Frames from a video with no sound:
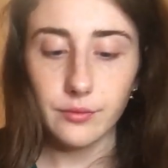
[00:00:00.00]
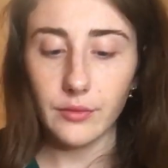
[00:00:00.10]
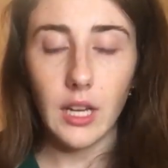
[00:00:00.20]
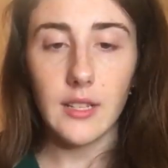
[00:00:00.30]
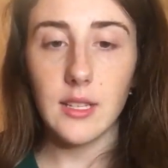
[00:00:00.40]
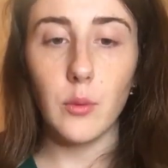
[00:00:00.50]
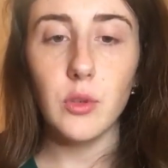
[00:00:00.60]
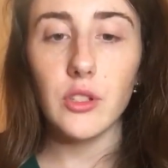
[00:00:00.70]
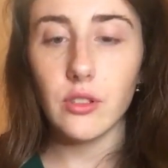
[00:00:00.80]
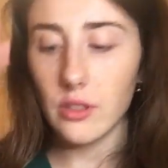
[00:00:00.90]
Yeah,
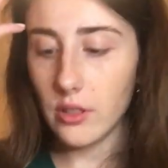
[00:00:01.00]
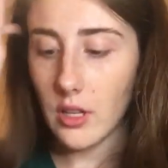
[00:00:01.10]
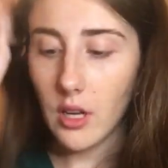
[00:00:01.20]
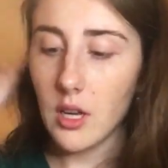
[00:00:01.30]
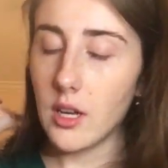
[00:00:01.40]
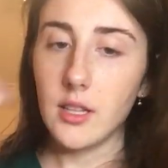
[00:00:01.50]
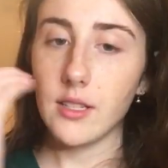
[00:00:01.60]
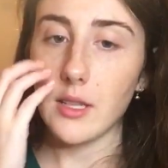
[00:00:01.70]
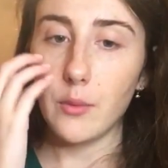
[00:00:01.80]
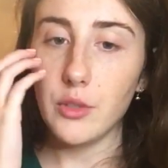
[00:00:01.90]
someone's
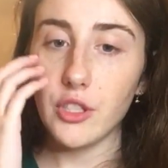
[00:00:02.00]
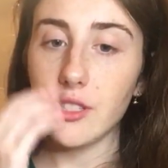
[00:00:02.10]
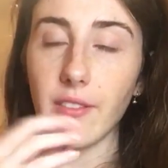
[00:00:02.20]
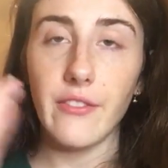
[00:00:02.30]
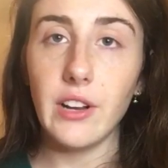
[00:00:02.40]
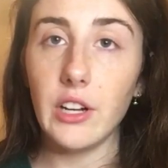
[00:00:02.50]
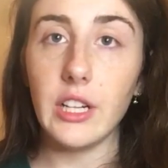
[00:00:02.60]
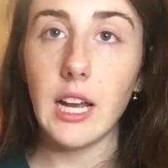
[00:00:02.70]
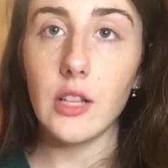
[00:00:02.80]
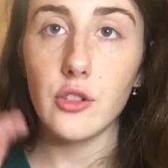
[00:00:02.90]
just very
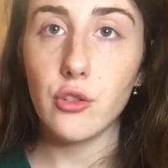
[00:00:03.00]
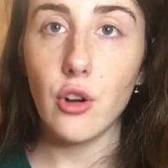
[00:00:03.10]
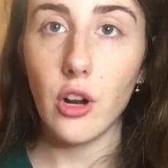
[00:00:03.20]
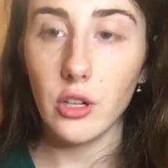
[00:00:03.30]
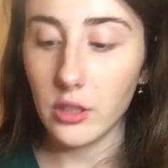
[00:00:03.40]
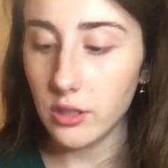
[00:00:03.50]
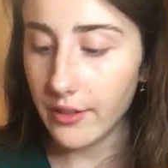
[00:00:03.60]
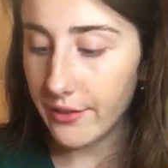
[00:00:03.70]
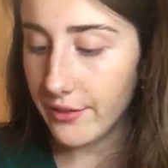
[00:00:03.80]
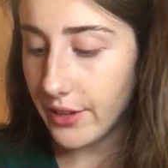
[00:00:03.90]
headstrong.
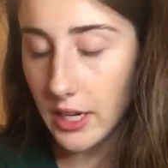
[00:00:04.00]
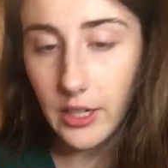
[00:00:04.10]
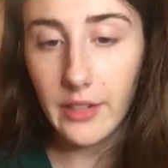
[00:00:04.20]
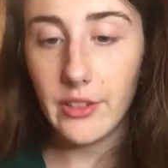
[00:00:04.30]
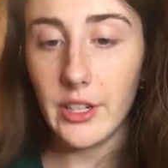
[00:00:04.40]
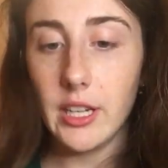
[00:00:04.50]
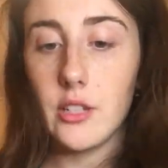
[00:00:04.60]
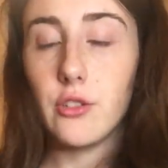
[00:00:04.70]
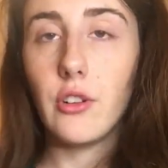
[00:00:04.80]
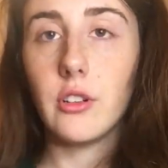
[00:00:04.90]
Very, very
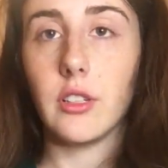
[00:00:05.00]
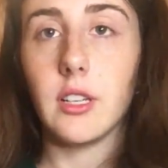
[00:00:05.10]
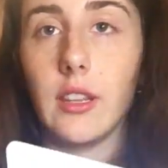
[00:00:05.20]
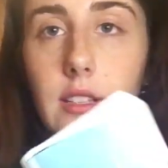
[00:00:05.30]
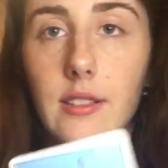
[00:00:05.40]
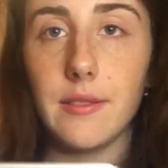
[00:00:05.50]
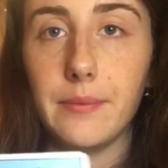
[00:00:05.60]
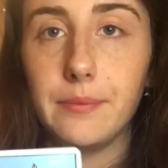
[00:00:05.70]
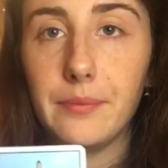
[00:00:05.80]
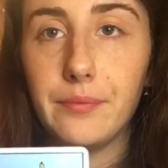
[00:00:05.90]
headstrong. Look at this.
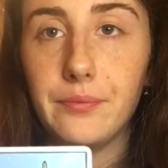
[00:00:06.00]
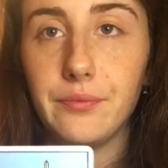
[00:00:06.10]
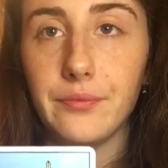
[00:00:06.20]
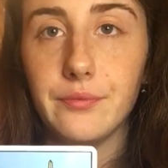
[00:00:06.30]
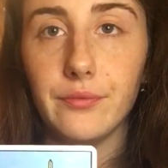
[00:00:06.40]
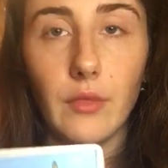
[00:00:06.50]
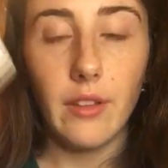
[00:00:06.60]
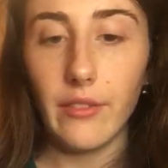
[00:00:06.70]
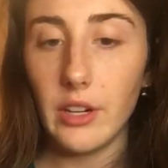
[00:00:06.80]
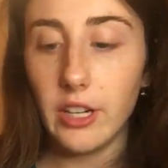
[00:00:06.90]

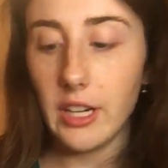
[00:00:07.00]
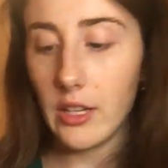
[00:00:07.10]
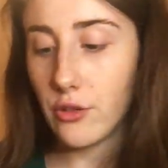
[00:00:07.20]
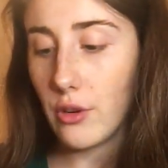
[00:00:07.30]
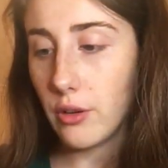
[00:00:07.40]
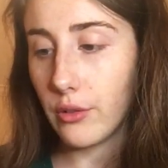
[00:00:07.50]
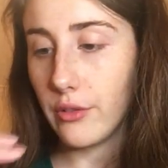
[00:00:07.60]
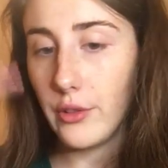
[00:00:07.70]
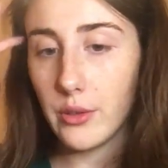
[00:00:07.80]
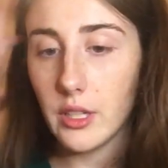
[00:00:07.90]
Very headstrong,
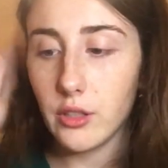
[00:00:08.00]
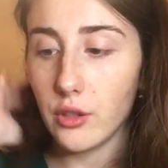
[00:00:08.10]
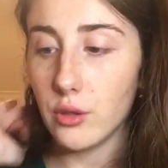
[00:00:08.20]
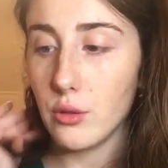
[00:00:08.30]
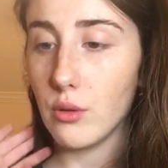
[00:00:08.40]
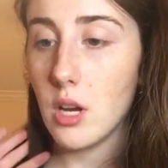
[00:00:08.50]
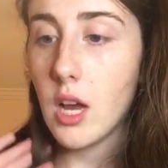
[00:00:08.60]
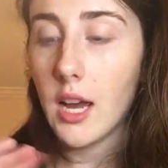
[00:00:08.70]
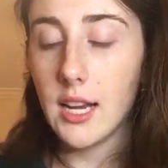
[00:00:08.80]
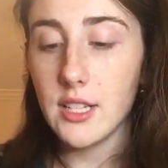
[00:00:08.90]
refusing to...
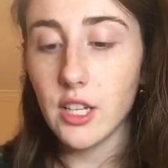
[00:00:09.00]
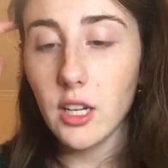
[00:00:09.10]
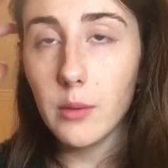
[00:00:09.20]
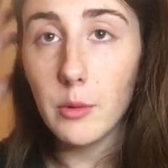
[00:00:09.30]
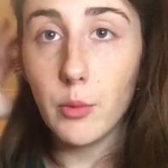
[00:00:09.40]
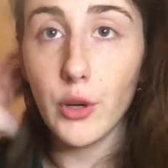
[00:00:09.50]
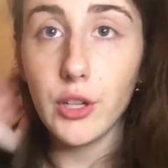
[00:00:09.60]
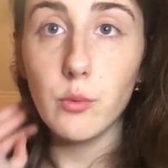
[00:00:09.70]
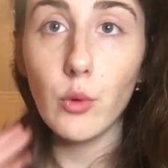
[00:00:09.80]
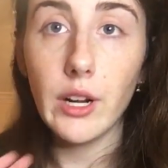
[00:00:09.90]
And it's going to come a
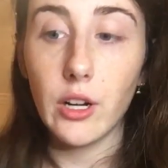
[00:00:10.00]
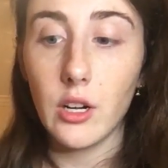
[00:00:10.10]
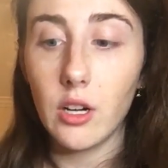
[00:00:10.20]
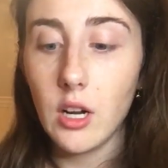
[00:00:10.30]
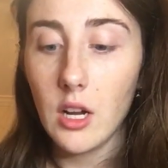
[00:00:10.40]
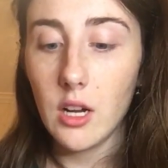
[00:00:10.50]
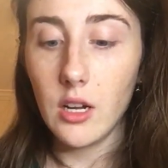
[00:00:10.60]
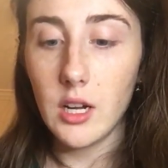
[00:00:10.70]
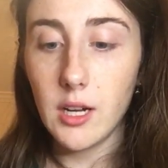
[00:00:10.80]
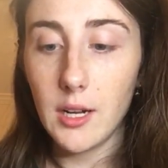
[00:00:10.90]
point where
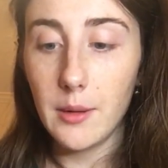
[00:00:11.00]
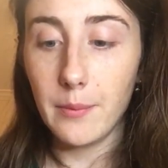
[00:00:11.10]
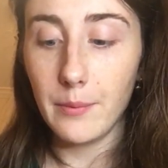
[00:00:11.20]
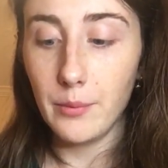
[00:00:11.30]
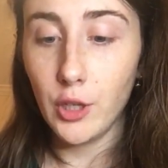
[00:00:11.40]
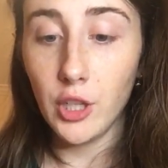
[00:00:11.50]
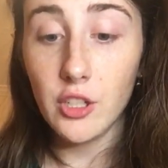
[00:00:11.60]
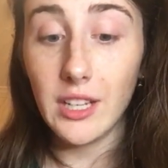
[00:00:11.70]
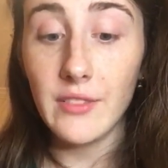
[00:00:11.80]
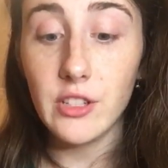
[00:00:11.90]
you're going
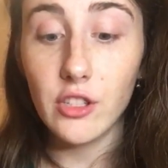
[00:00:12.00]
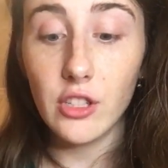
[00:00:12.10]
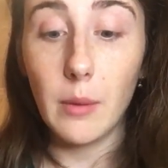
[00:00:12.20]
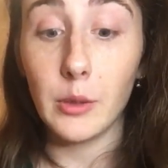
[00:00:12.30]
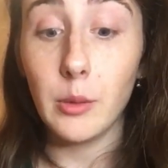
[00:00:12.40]
to even stop